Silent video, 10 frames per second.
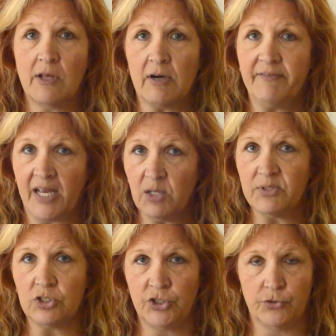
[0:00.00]
that are available
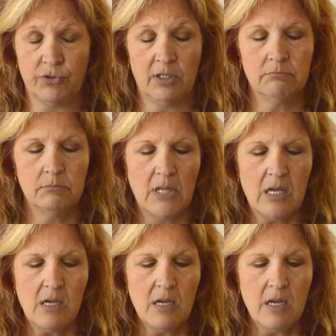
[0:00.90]
to children.
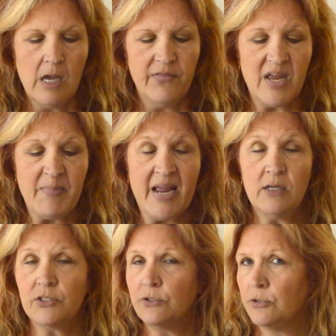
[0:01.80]
They may
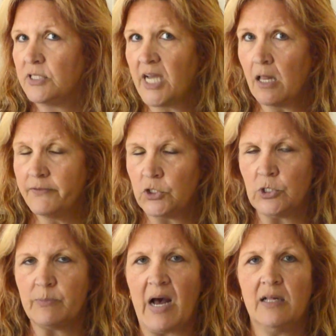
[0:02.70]
also use television
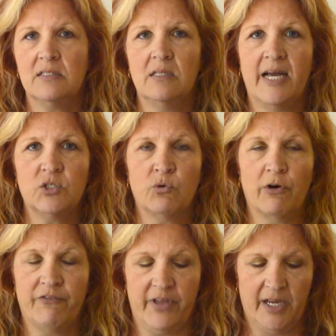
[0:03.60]
spots and that
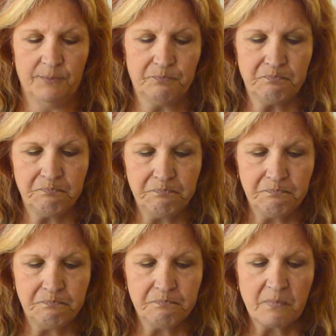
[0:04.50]
sort of thing.
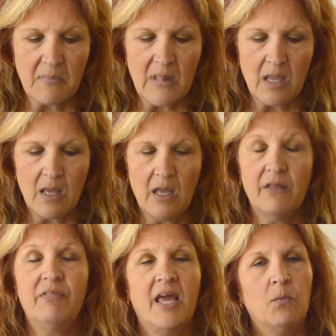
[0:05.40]

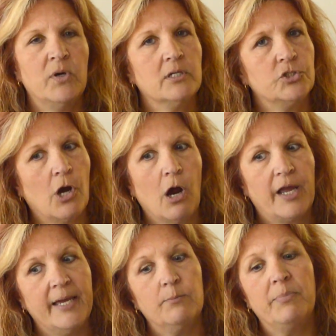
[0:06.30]
They will
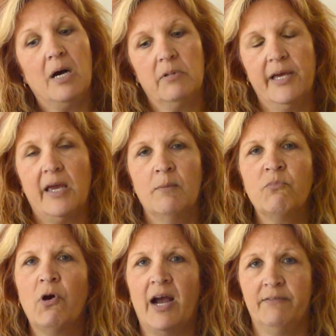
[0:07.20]
target public and
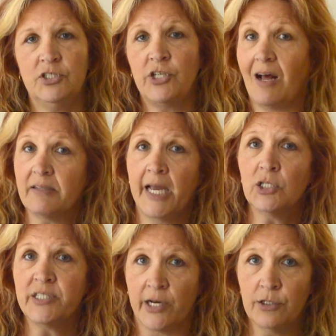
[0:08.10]
private child care
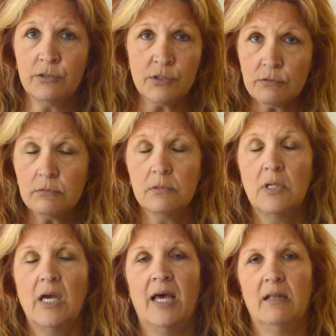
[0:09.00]
centers
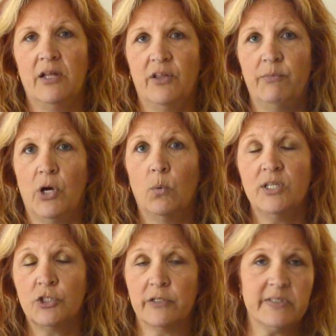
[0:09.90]
and let them know what
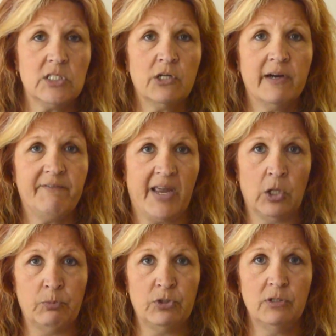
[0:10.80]
services are
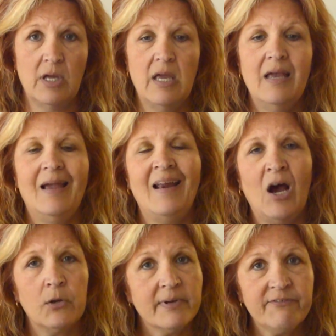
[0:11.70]
available and
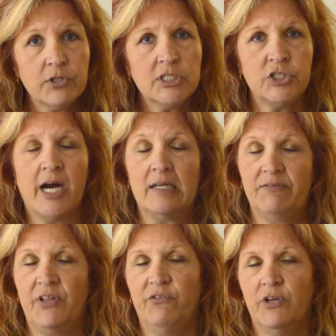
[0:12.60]
how to refer a child
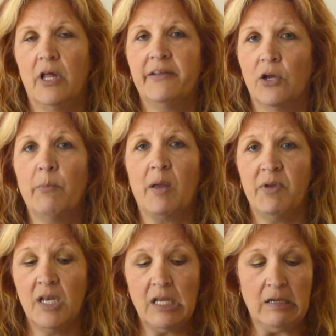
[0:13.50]
if they feel like there might
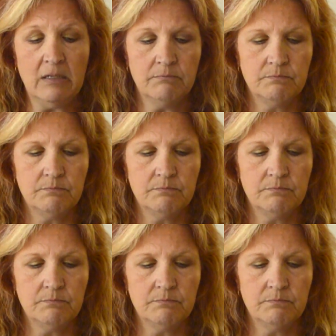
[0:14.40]
be a need.